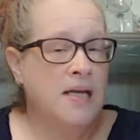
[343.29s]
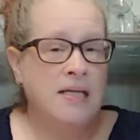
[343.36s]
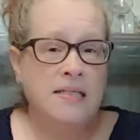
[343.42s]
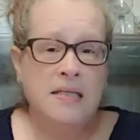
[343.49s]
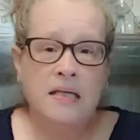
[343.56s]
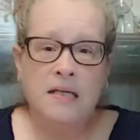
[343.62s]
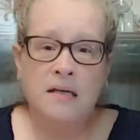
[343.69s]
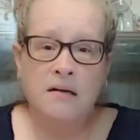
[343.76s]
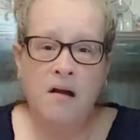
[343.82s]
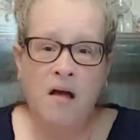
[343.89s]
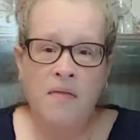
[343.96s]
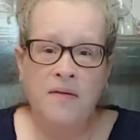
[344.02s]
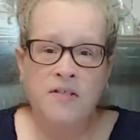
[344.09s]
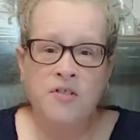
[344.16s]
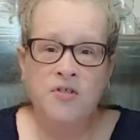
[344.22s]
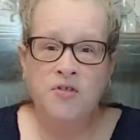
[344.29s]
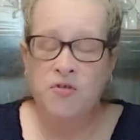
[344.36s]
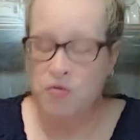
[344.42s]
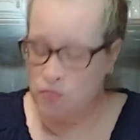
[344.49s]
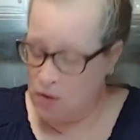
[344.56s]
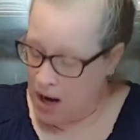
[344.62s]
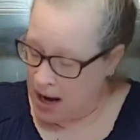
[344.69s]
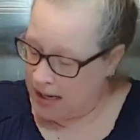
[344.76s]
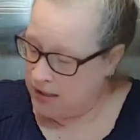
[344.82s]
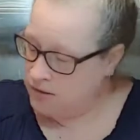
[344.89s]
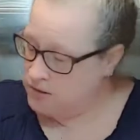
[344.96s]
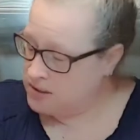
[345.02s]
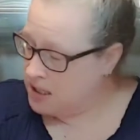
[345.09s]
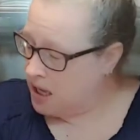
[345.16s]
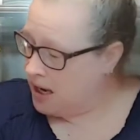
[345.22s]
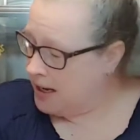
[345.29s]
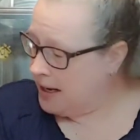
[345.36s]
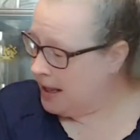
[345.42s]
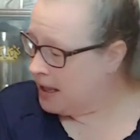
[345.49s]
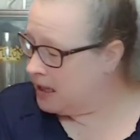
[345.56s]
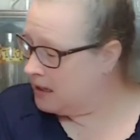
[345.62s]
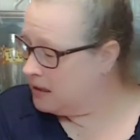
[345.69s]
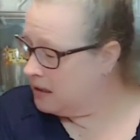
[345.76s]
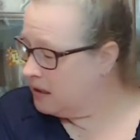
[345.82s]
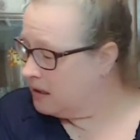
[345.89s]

is a little on the drier side at